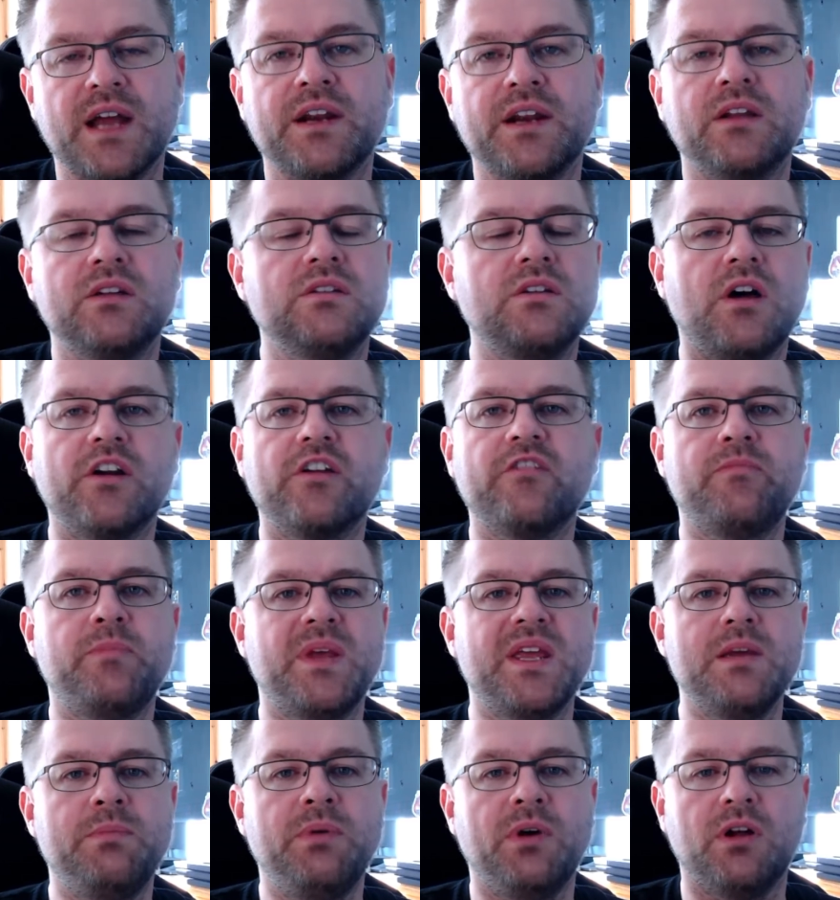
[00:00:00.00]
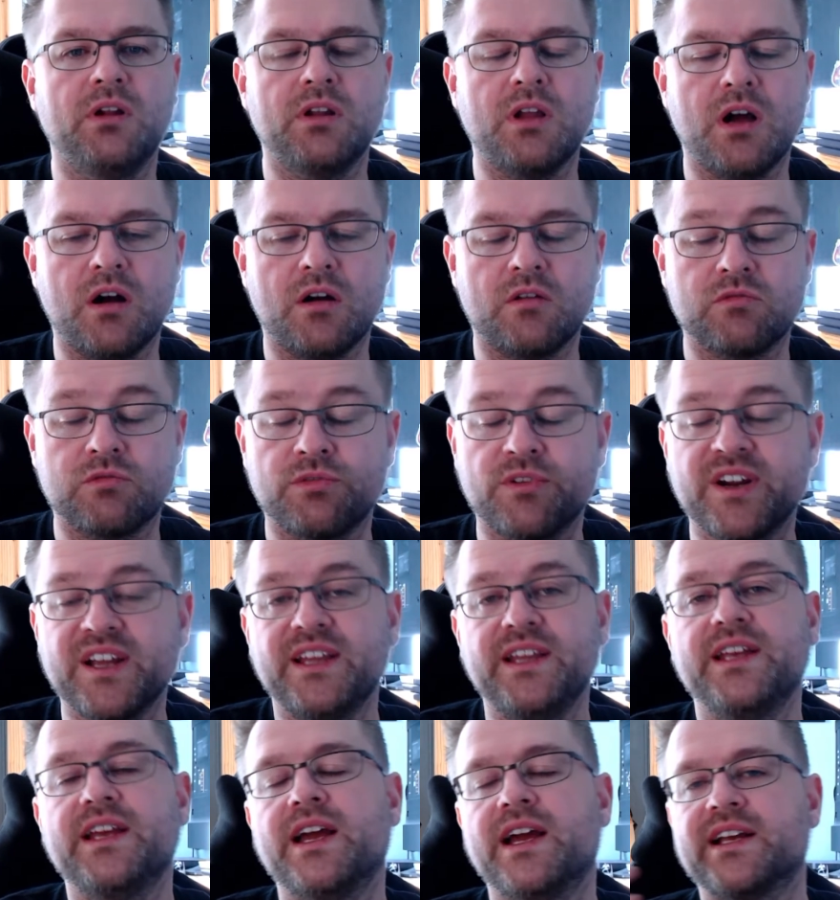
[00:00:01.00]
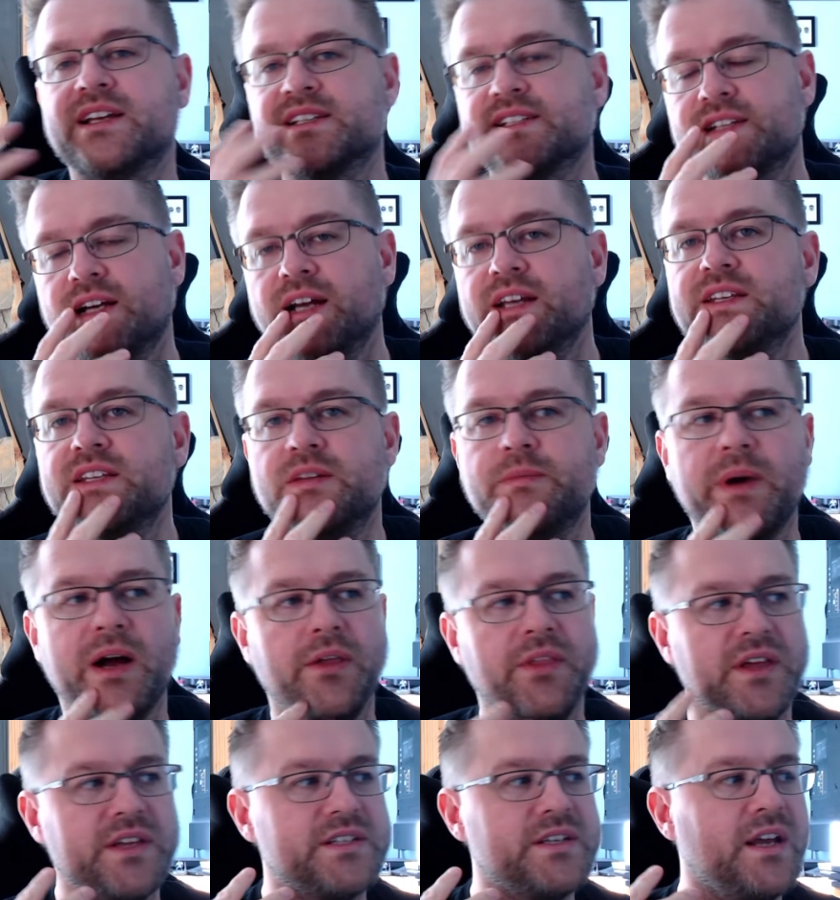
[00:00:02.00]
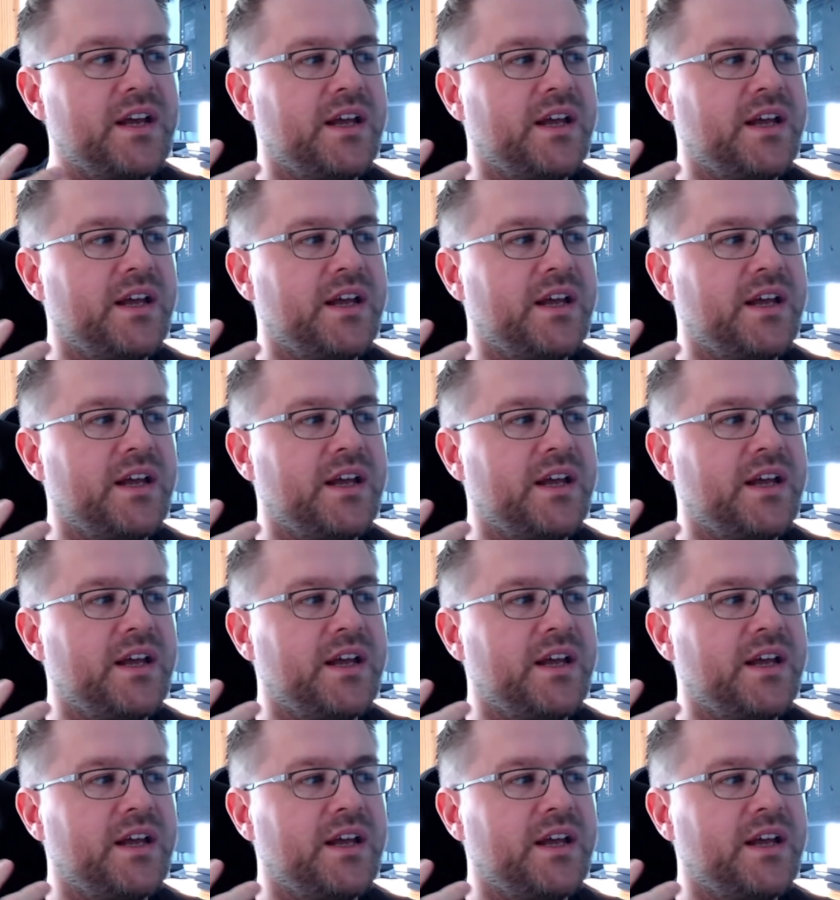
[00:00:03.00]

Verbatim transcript: a lot of people are really excited about this.